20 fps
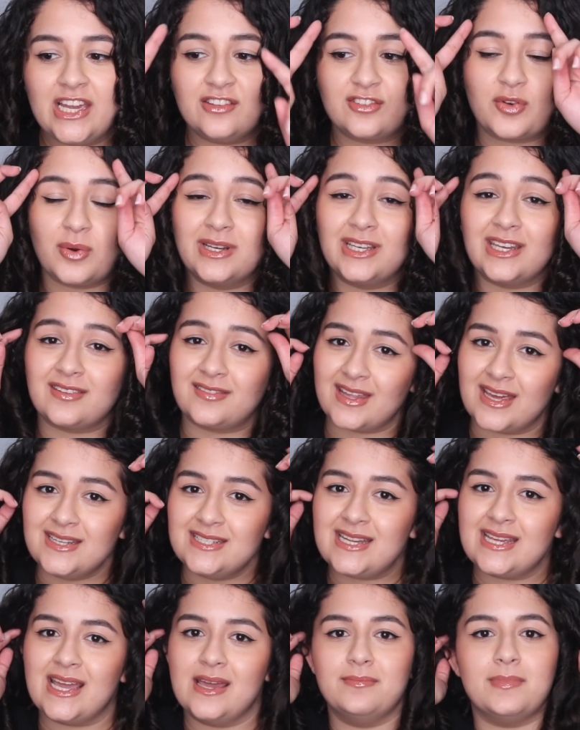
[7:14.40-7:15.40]
He's going to
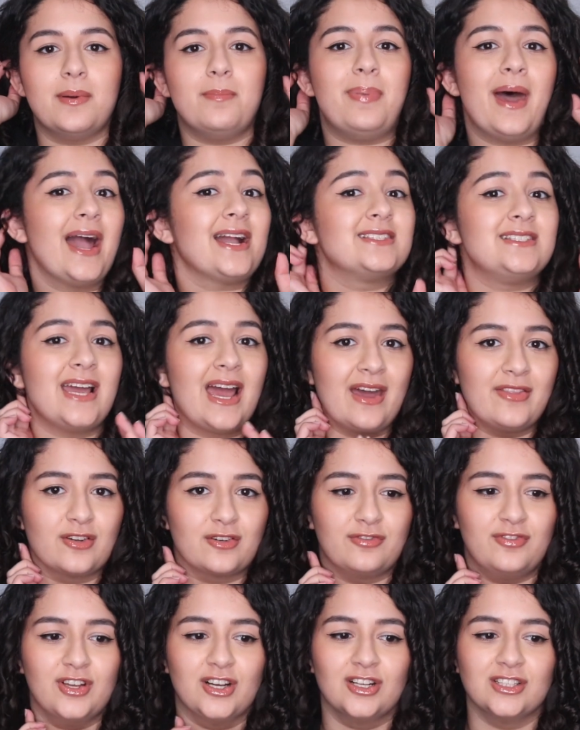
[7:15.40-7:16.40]
send him back to
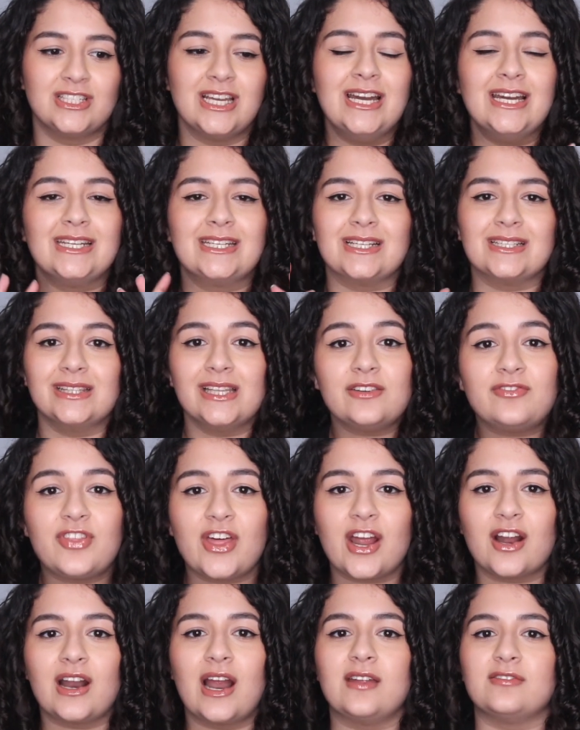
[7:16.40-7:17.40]
Heatherfield to live
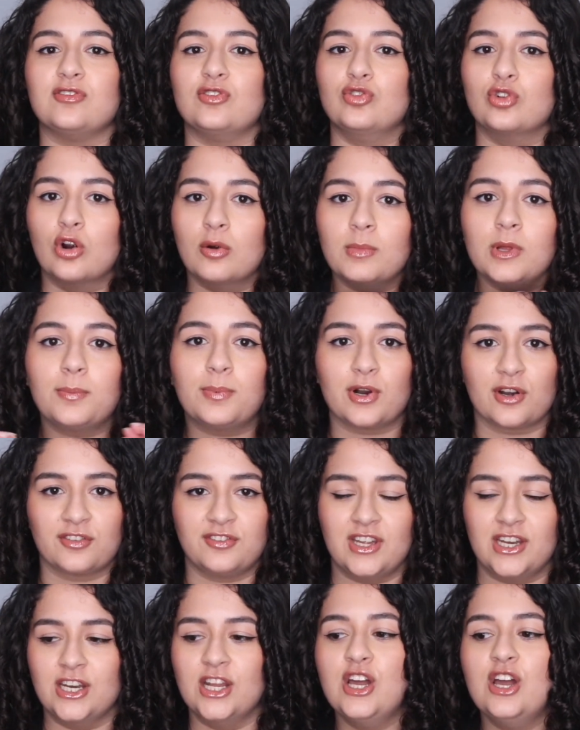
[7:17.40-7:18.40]
there as a normal
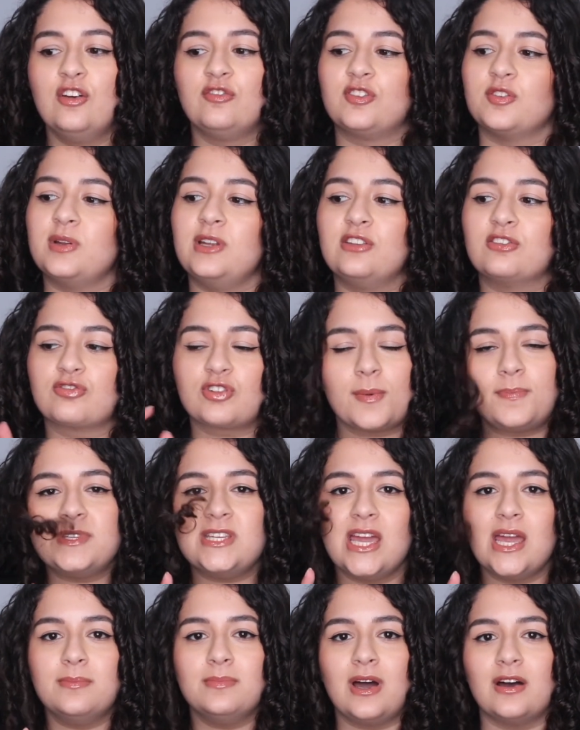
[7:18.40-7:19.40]
person, so he stripped
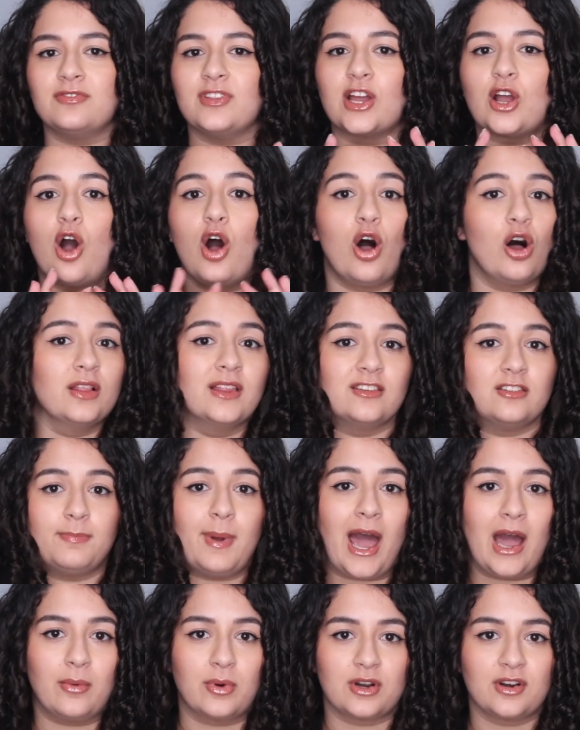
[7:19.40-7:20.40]
him of like all his
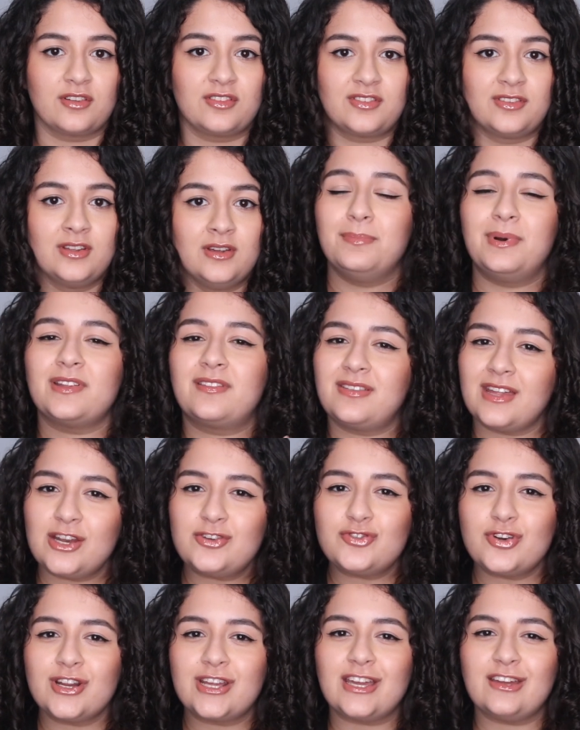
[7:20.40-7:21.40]
powers. But
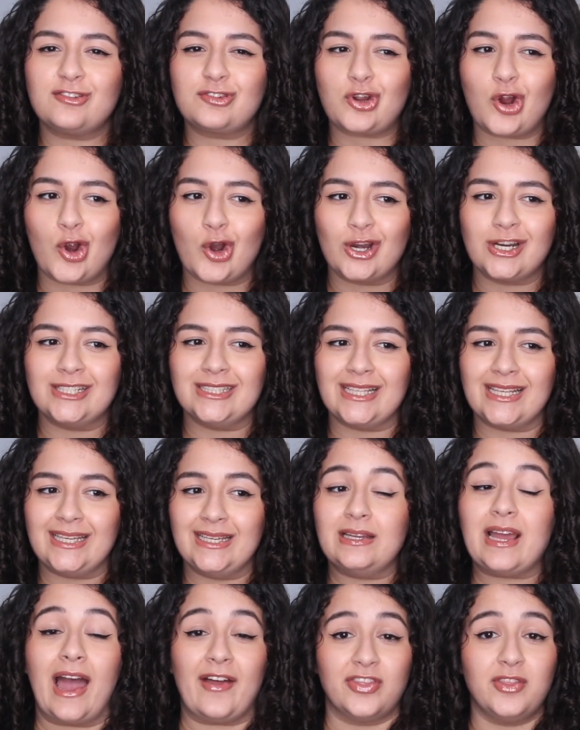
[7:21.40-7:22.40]
Cedric is
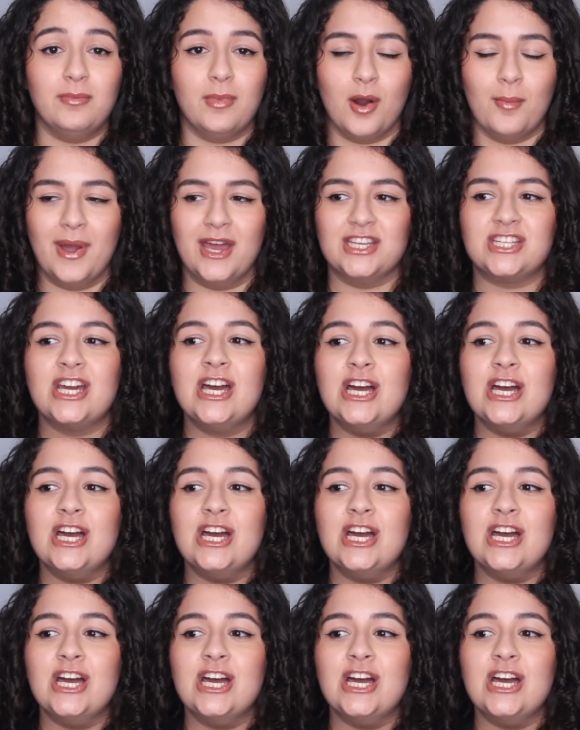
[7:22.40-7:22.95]
currently, at the moment,